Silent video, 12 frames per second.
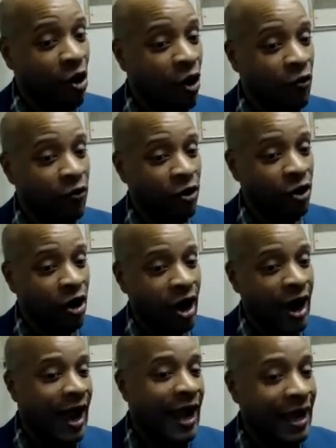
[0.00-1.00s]
over
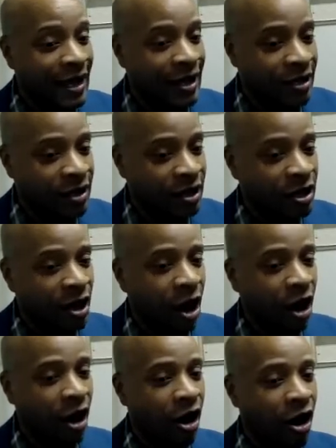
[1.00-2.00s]
an
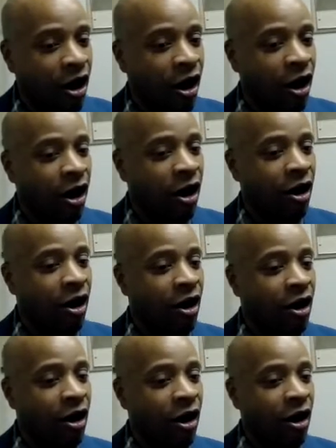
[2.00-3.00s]
or
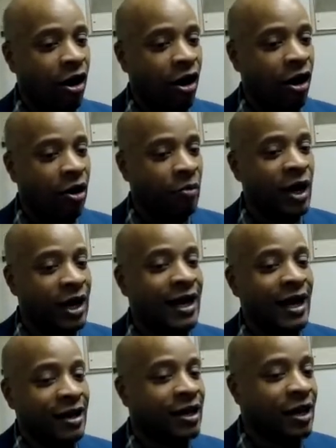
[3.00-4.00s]
a but
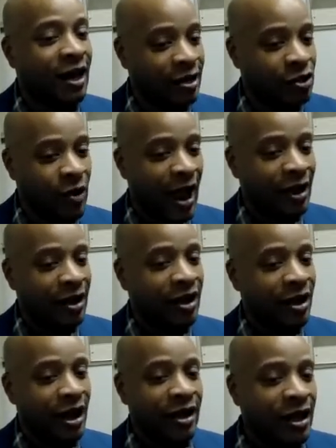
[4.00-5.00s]
in the contract,
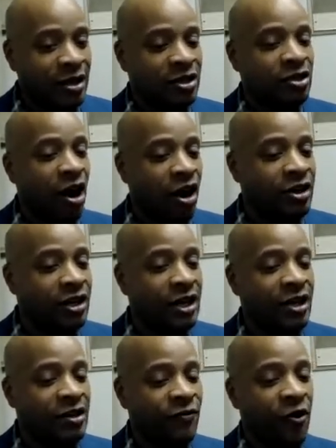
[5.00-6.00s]
and they just charge
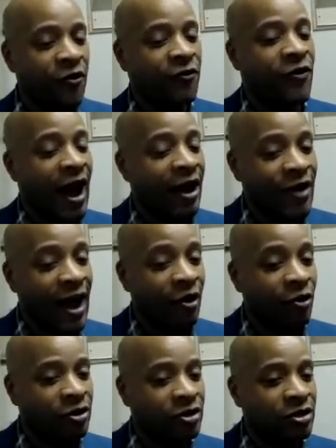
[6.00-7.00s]
each for 5
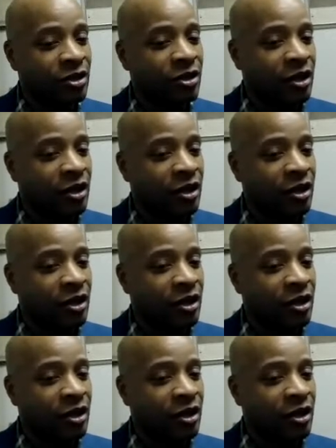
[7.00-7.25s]
hours.